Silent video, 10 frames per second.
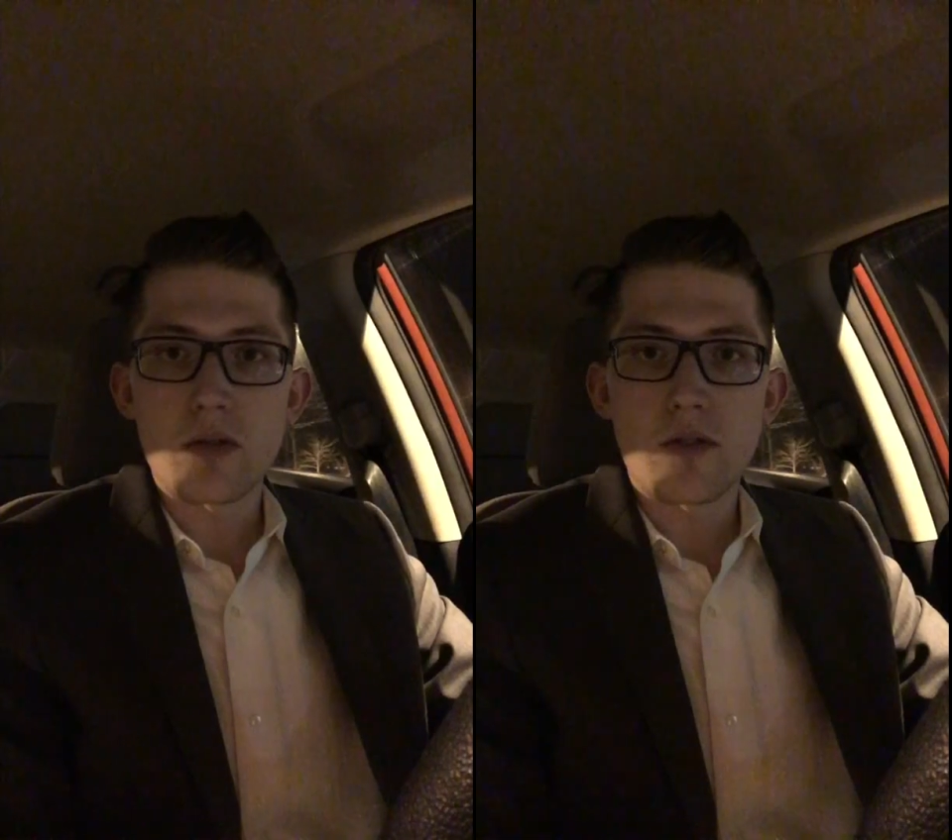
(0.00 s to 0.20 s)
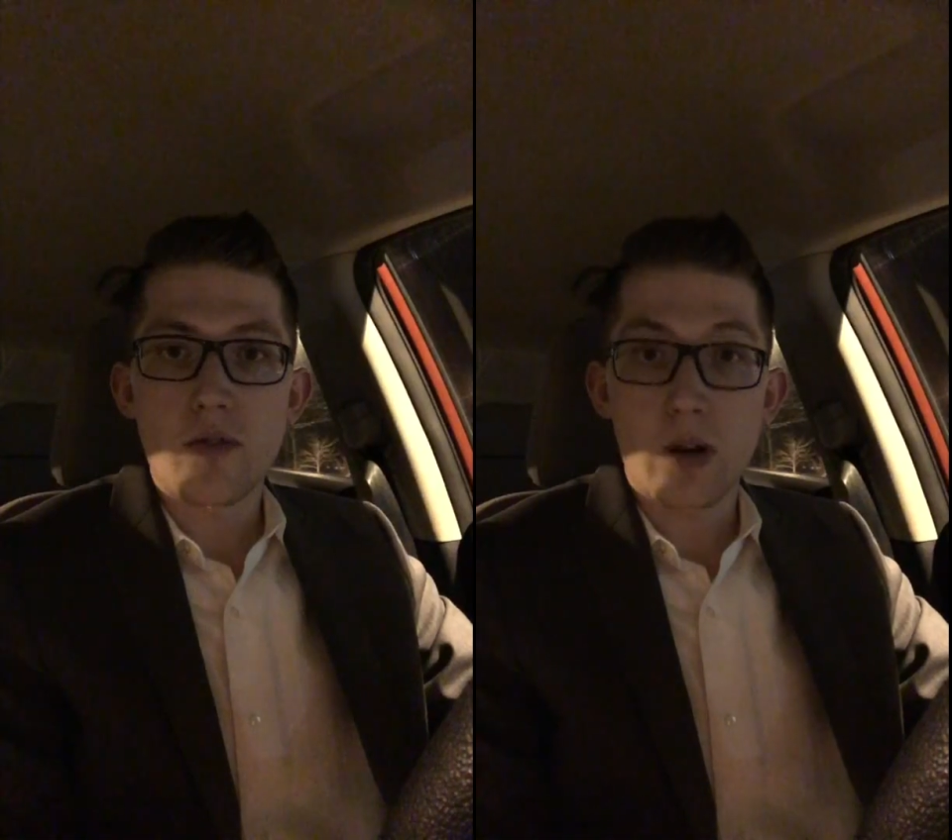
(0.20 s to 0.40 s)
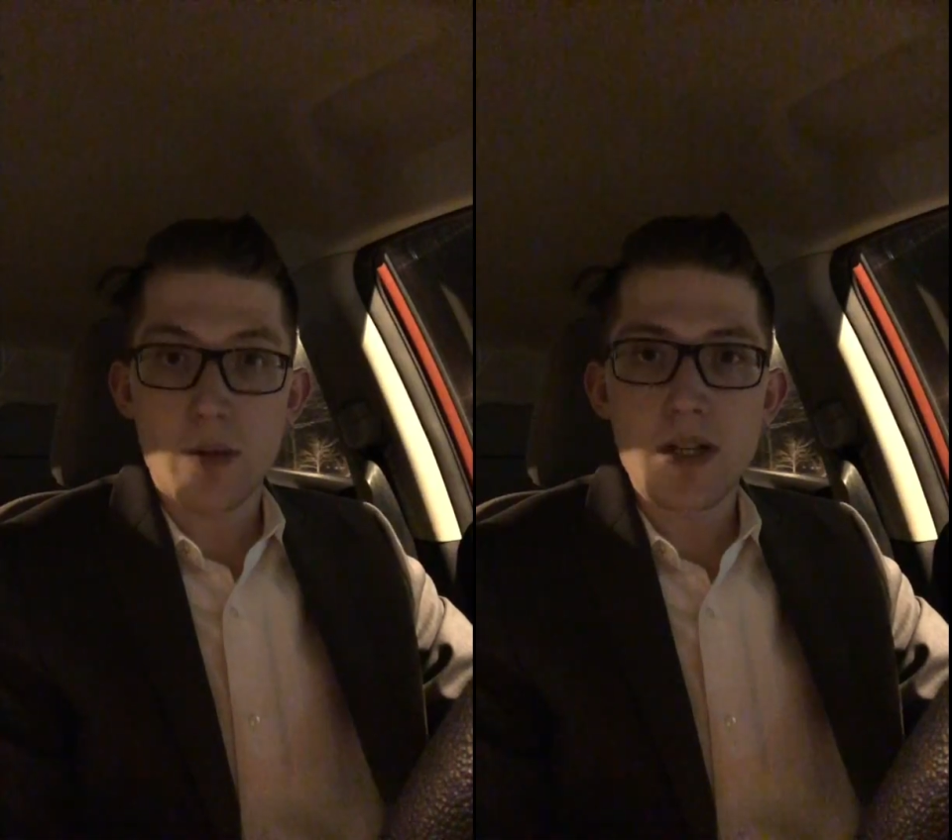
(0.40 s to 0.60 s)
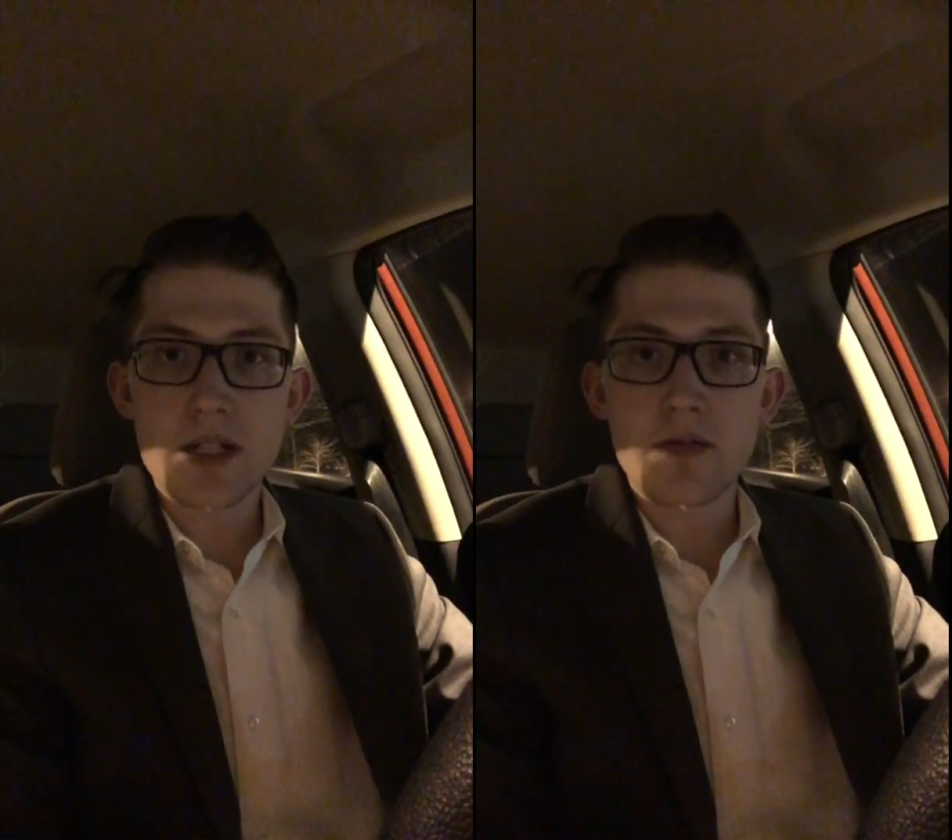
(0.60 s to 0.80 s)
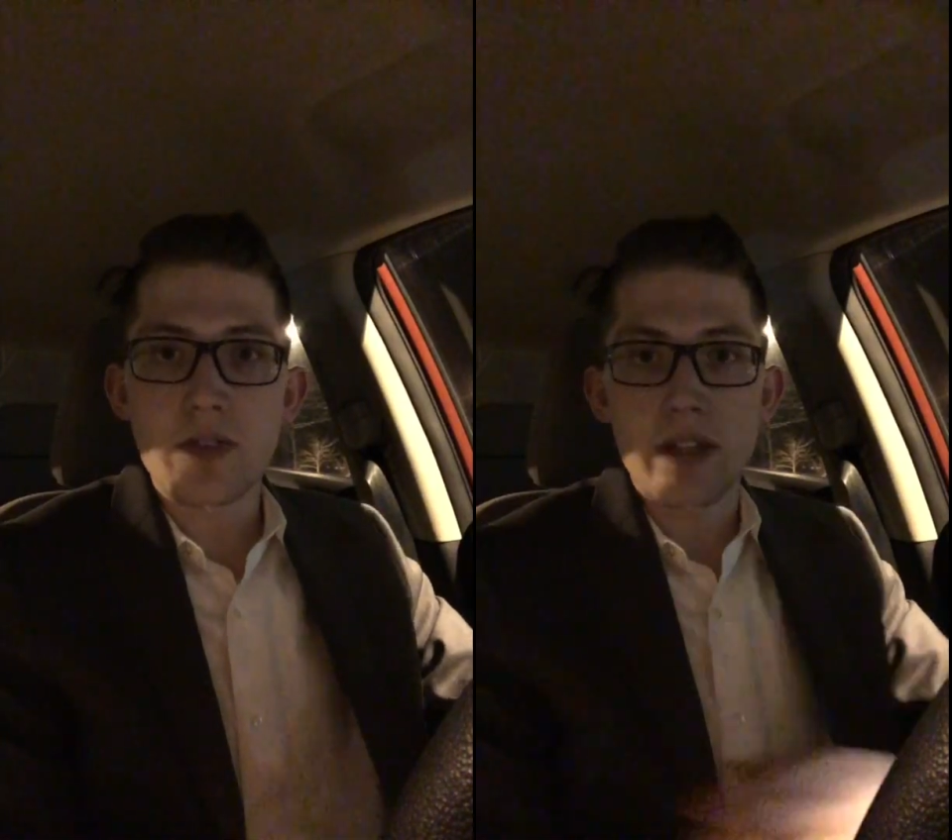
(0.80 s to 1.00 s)
for
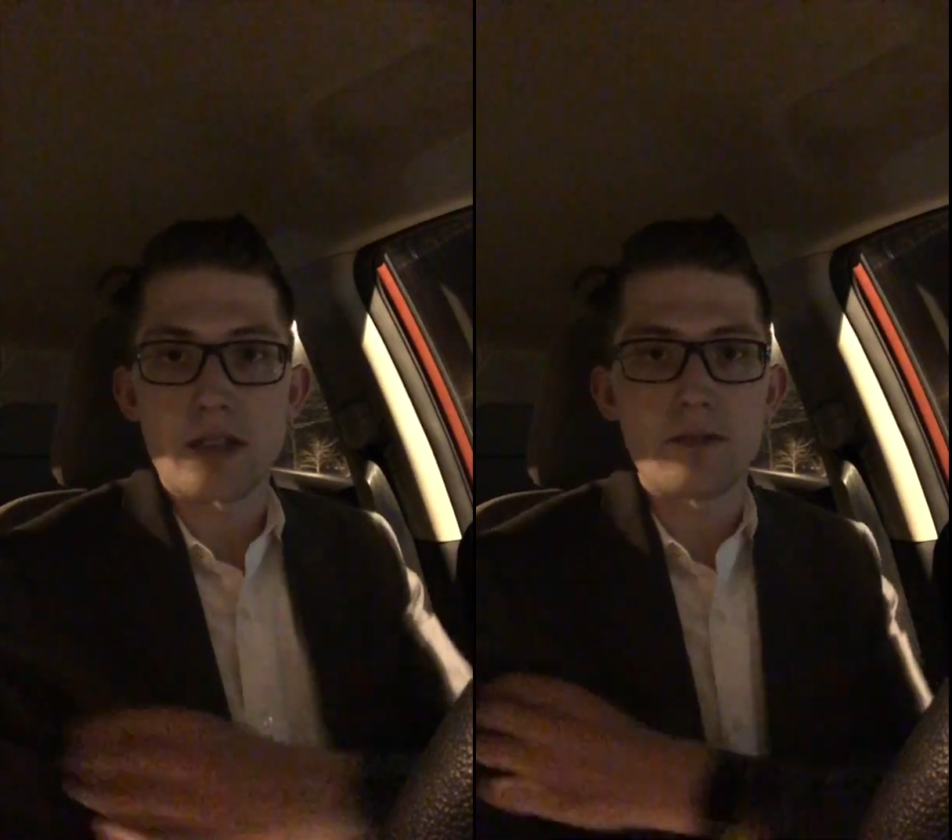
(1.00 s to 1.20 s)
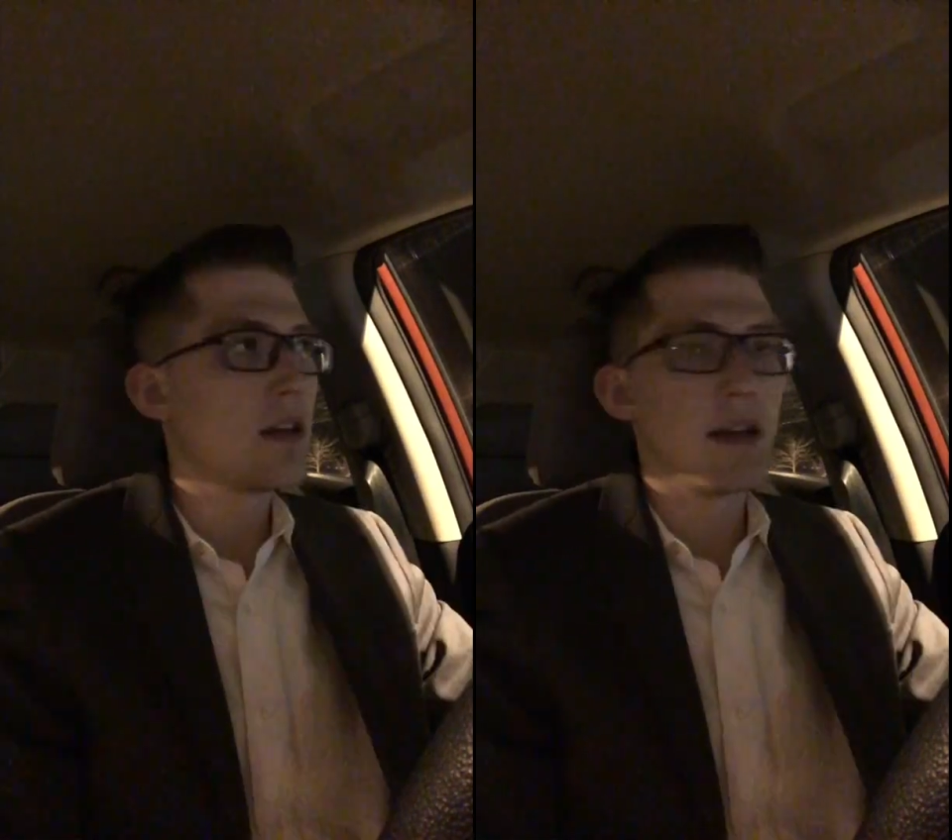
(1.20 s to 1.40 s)
commission fees.